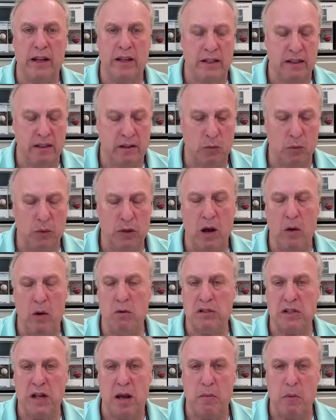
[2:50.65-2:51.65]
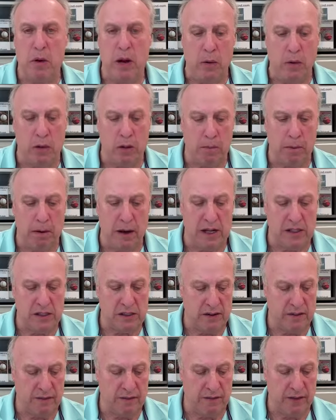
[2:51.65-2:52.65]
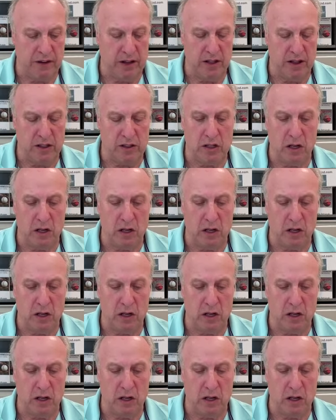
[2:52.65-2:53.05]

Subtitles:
and we always come away with a positive feeling.